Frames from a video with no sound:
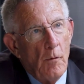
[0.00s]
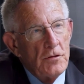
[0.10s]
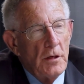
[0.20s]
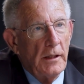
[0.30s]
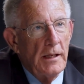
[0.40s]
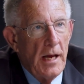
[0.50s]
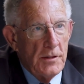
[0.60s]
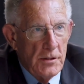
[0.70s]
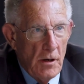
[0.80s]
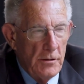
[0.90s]
fortunately,
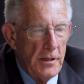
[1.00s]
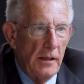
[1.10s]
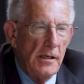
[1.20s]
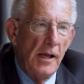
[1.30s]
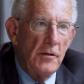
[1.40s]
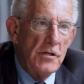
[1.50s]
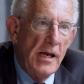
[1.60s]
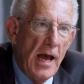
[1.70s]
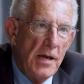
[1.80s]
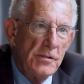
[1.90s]
yes, our
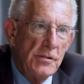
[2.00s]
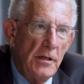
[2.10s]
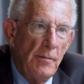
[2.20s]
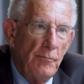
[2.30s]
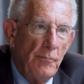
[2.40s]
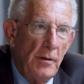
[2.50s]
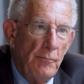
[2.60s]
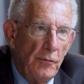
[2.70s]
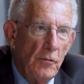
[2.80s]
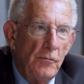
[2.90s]
technology has
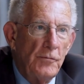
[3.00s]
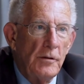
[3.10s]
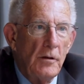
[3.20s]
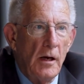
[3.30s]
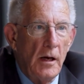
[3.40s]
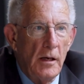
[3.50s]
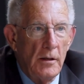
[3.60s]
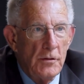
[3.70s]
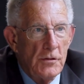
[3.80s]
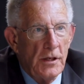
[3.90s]
improved
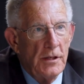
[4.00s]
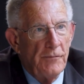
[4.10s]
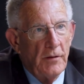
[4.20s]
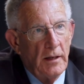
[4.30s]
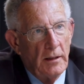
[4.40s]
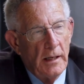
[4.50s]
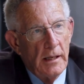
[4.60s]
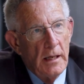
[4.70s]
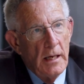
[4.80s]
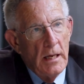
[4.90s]

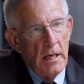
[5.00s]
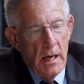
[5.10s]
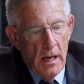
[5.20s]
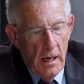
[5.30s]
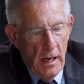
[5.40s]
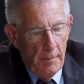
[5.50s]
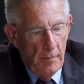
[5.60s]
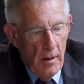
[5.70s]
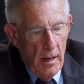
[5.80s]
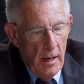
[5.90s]
significantly.
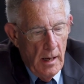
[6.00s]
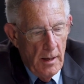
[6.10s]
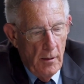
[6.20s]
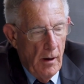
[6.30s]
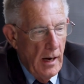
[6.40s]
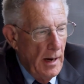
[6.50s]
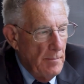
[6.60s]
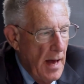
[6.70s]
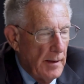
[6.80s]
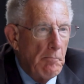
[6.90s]
You know,
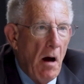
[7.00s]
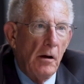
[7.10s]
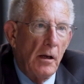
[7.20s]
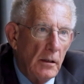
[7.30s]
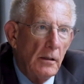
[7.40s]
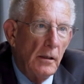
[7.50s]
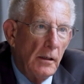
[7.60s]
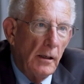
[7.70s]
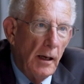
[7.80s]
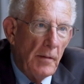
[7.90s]
I'm not a monk.
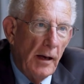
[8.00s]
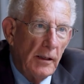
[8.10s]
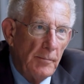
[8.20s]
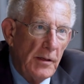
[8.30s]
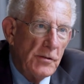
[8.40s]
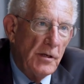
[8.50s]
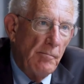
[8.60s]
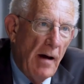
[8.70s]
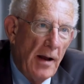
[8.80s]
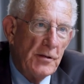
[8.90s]
I'm not going to be in
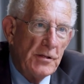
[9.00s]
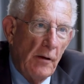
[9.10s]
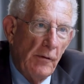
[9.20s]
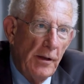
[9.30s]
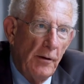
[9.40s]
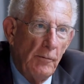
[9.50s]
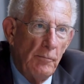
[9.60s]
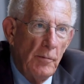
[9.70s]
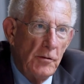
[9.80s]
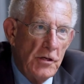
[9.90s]
some monastery, you
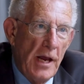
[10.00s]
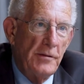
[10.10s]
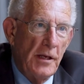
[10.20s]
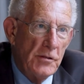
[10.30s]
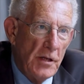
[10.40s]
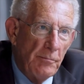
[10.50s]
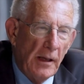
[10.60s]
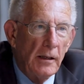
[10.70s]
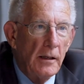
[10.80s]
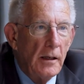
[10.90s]
know, chanting
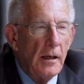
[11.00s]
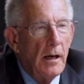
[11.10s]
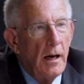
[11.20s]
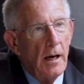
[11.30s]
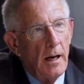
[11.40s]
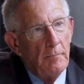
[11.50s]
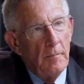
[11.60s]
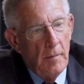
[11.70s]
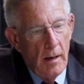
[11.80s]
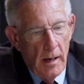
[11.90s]
something.
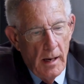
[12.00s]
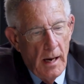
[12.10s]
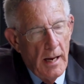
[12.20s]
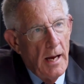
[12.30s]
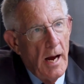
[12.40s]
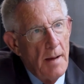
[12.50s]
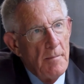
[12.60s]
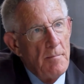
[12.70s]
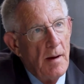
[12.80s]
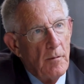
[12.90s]
I
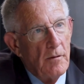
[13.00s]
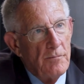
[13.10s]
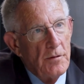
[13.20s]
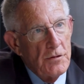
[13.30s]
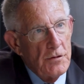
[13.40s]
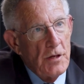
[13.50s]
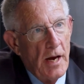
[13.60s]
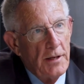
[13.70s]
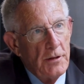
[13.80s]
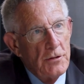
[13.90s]
am a member of the
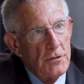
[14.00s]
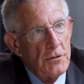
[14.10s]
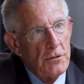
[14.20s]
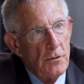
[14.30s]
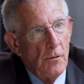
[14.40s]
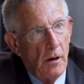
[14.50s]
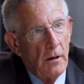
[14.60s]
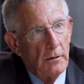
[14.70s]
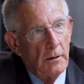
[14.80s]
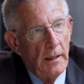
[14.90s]
society just as you
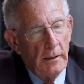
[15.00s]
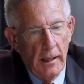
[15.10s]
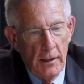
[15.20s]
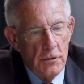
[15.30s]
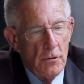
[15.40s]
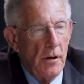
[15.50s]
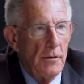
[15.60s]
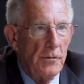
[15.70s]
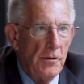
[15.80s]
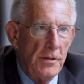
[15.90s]
are. And I
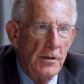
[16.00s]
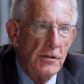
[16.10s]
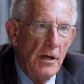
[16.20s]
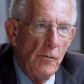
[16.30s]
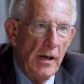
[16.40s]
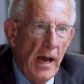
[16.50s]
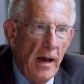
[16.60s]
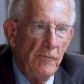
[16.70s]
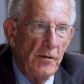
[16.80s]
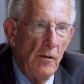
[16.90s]
enjoy the things that we
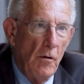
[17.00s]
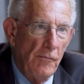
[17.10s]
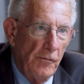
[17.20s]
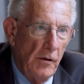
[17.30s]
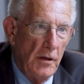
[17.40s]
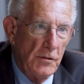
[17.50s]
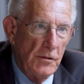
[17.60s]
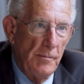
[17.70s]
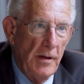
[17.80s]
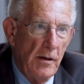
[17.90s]
have to offer
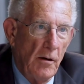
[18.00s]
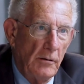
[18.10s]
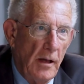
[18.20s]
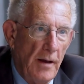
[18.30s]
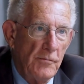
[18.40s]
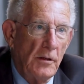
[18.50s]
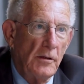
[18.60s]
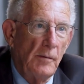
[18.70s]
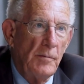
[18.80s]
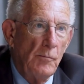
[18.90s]
us to make our lives a
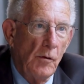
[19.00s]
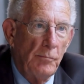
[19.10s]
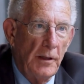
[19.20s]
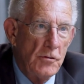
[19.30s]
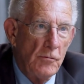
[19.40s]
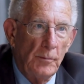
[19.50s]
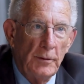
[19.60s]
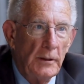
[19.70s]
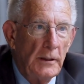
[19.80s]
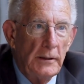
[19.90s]
little bit more
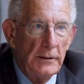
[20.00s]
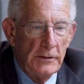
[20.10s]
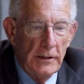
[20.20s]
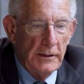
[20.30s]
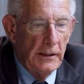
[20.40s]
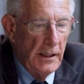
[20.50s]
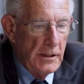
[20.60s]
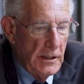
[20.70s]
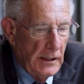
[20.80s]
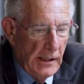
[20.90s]
pleasurable. There's nothing
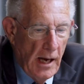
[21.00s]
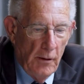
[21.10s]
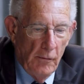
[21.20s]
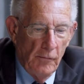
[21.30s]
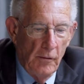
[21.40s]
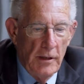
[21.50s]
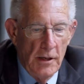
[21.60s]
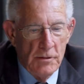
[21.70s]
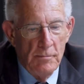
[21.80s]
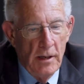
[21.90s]
like sitting down over a
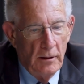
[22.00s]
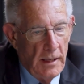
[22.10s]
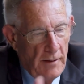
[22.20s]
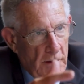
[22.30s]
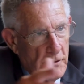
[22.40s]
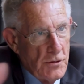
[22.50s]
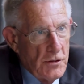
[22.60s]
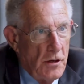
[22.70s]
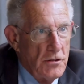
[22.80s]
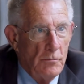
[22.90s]
nice meal and having a
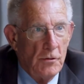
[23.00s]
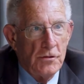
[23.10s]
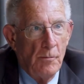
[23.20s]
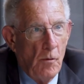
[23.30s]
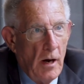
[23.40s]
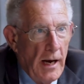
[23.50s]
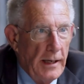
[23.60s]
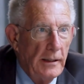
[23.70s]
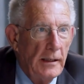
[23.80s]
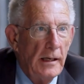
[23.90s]
discussion with some
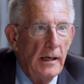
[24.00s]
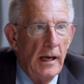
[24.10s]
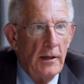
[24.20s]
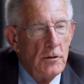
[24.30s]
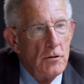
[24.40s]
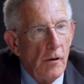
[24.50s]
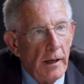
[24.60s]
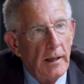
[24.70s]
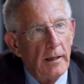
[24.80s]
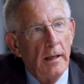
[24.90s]
wine and
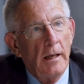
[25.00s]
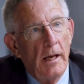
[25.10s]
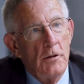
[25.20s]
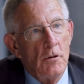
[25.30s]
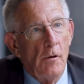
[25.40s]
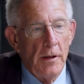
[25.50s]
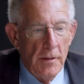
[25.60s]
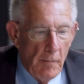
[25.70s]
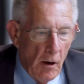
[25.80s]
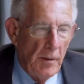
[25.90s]
enjoying it. Enjoy
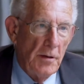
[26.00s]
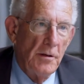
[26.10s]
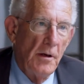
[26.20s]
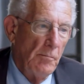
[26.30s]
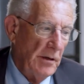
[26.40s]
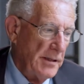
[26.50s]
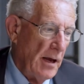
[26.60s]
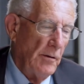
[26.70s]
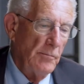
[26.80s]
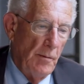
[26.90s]
the moment,
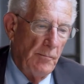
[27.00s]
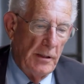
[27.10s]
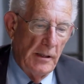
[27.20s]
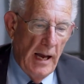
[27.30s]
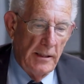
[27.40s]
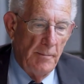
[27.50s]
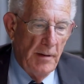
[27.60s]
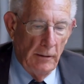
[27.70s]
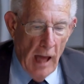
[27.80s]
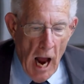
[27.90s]
but not to
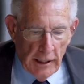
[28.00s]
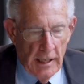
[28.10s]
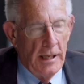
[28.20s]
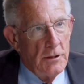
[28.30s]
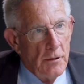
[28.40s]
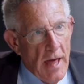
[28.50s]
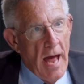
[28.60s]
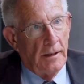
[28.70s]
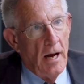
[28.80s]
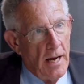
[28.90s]
be locked into
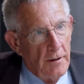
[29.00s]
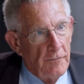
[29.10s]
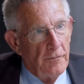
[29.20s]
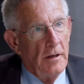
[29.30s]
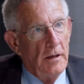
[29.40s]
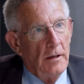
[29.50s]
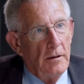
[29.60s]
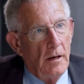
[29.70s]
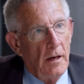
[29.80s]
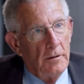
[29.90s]
that kind of
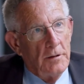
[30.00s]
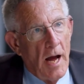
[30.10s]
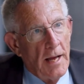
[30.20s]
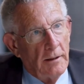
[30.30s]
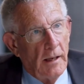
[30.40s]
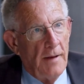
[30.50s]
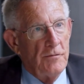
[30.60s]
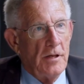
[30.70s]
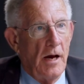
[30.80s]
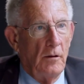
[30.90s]
diet and
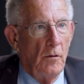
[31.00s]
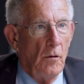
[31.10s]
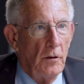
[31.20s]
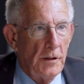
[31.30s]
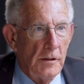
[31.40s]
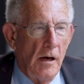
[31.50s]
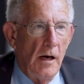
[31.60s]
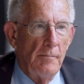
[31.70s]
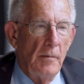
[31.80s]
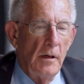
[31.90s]
lifestyle all the
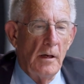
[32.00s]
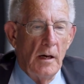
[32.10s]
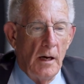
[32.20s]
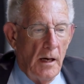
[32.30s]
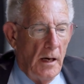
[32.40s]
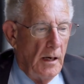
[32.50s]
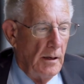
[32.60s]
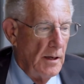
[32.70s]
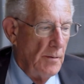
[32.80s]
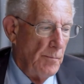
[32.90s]
time.
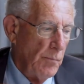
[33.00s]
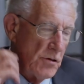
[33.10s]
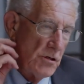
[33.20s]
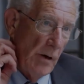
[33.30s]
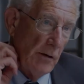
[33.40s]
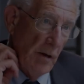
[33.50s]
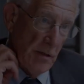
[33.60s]
It puts you at